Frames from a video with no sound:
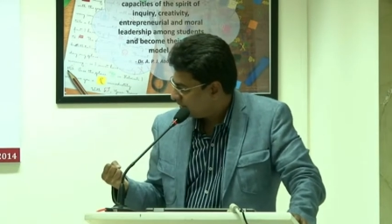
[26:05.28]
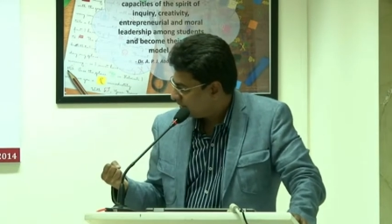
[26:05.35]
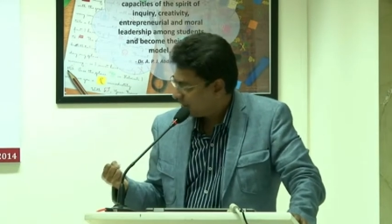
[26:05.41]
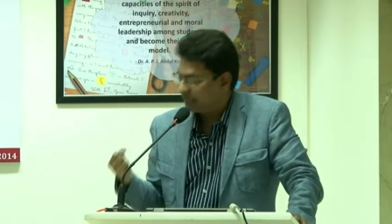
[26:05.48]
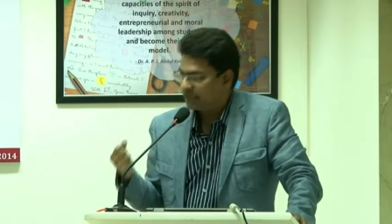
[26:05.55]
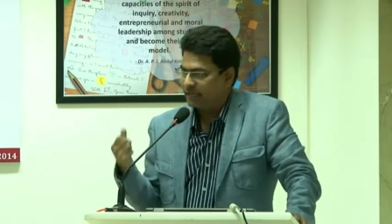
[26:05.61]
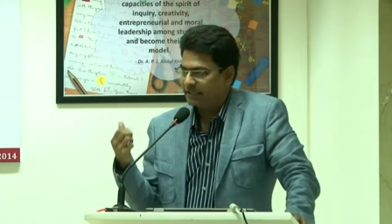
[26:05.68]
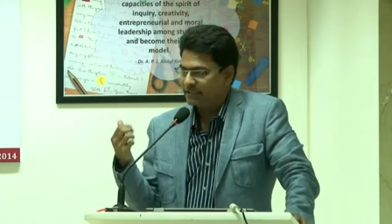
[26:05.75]

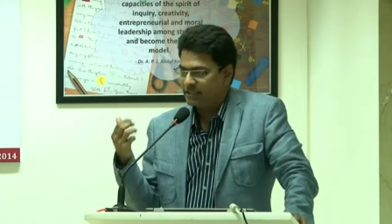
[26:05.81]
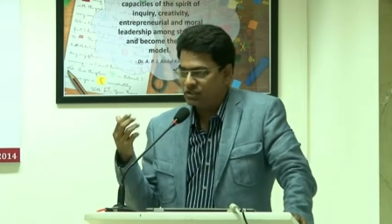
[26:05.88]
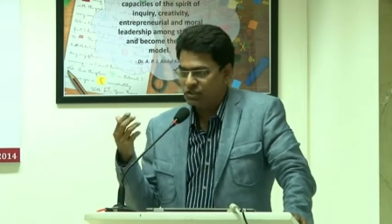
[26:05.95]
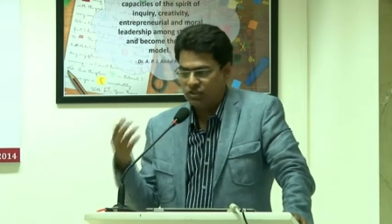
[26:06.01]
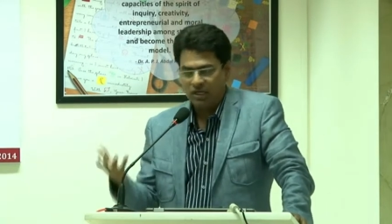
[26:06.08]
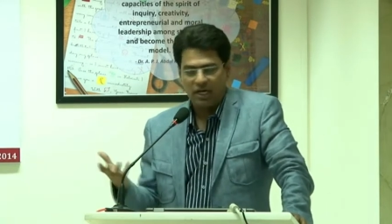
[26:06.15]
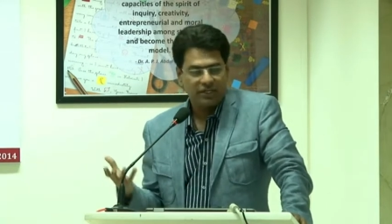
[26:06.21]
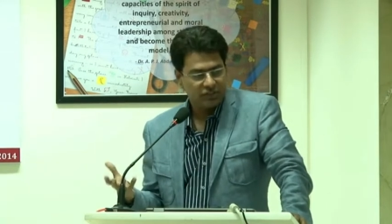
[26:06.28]
Al Qaeda's
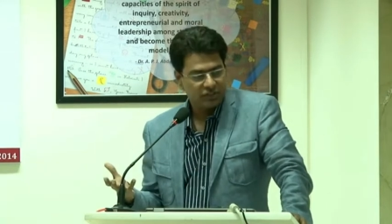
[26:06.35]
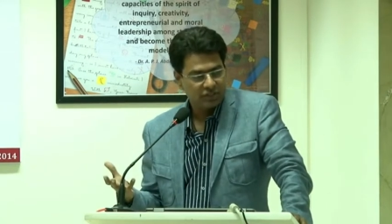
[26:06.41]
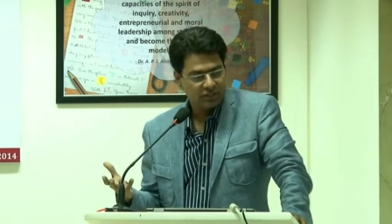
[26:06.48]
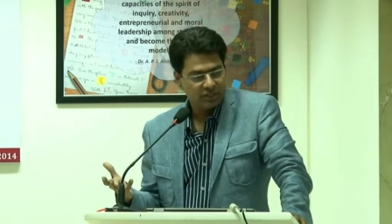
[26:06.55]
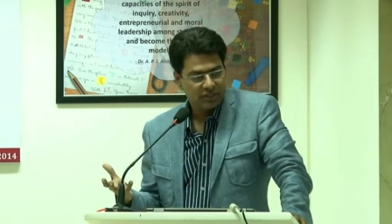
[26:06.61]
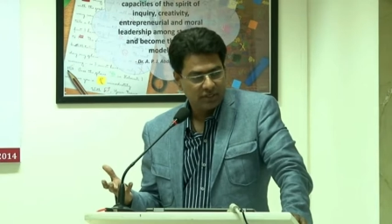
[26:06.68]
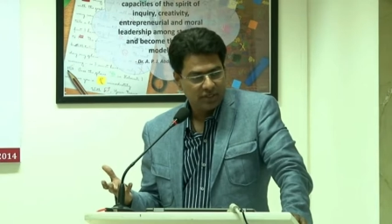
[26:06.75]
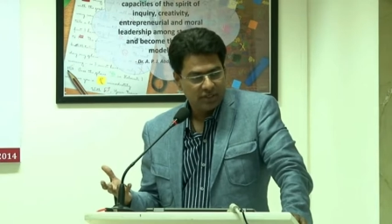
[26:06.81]
charge.
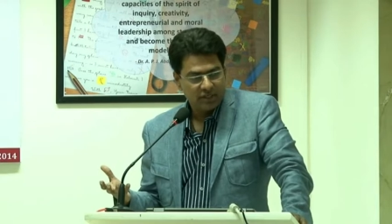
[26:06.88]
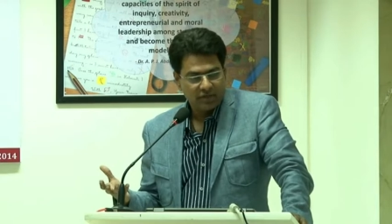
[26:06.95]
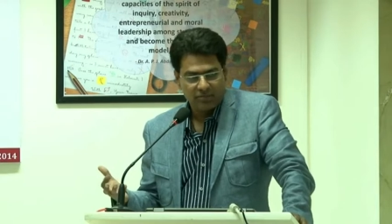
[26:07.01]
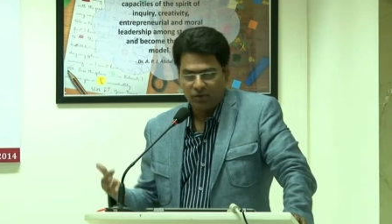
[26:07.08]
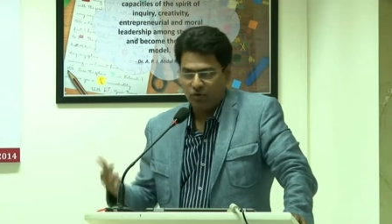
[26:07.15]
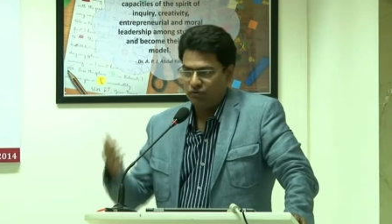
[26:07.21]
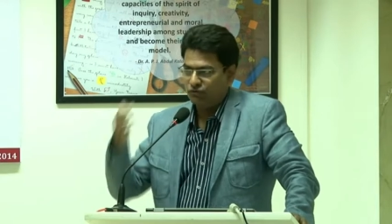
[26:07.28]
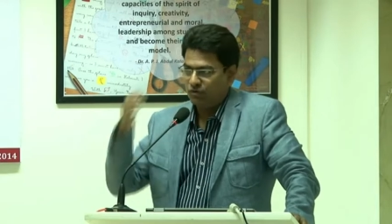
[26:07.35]

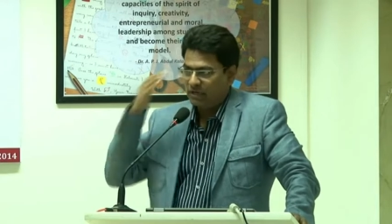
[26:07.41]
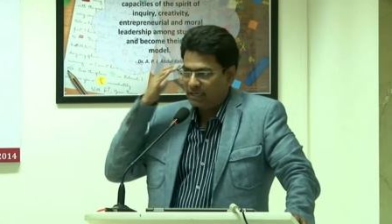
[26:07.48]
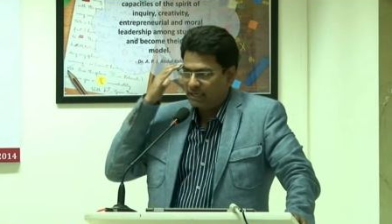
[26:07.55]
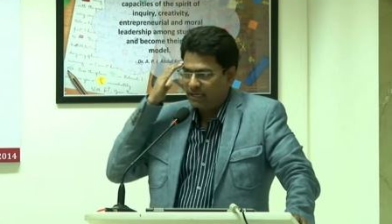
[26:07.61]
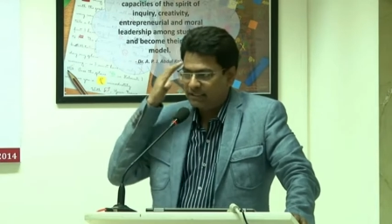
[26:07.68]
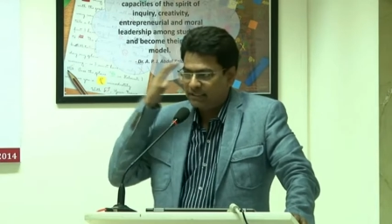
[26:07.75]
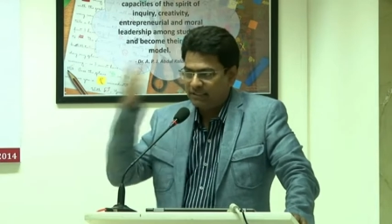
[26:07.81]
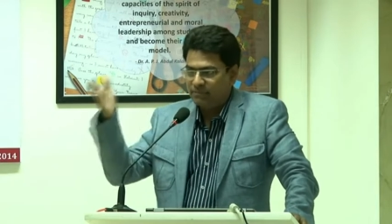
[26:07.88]
Because for Al
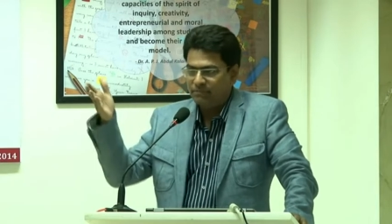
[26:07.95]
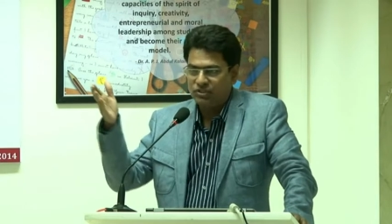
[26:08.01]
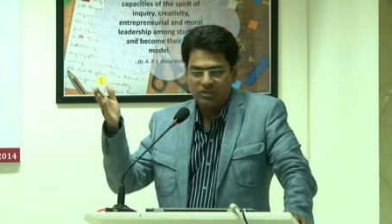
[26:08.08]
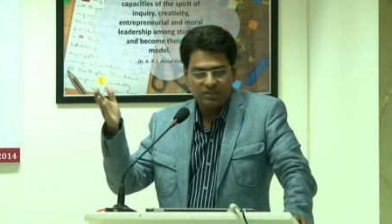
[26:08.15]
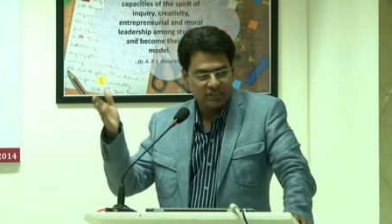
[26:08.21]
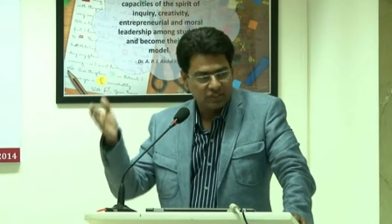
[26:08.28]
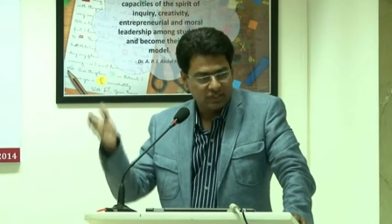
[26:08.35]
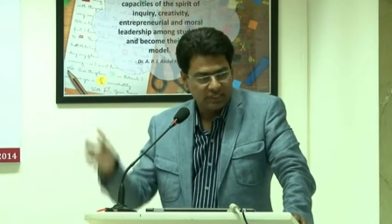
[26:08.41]
Qaeda, the
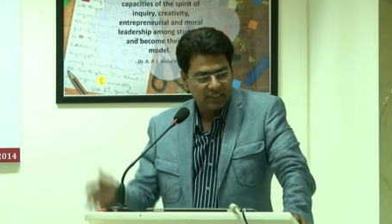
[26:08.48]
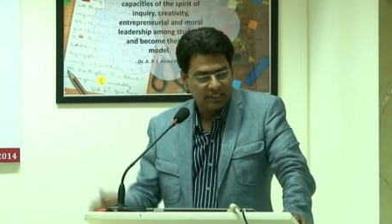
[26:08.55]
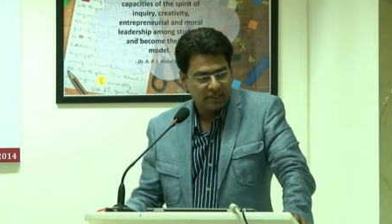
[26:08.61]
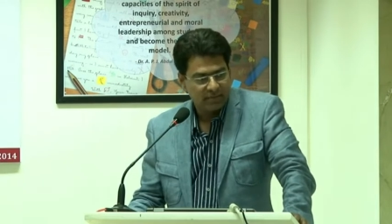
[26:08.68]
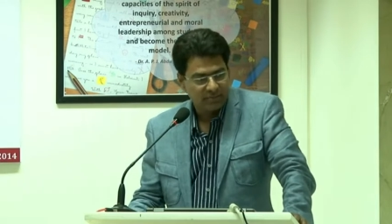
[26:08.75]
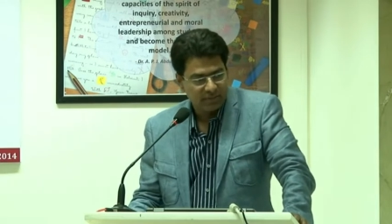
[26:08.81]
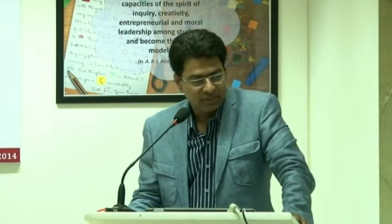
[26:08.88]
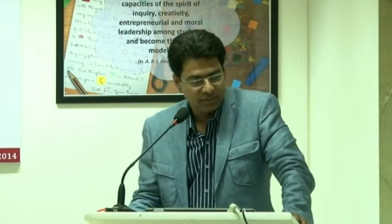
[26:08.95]
mission is still
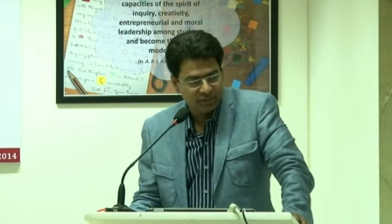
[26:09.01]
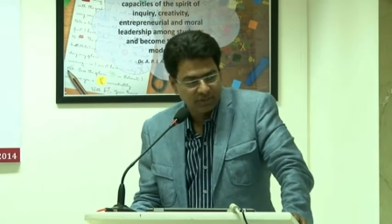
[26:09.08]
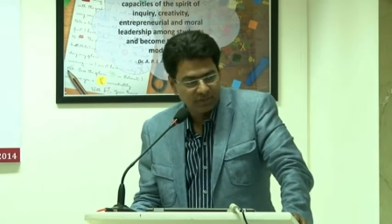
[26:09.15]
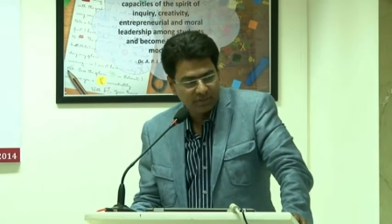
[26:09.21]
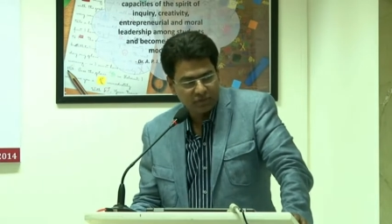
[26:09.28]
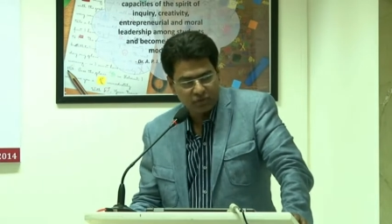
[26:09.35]
incomplete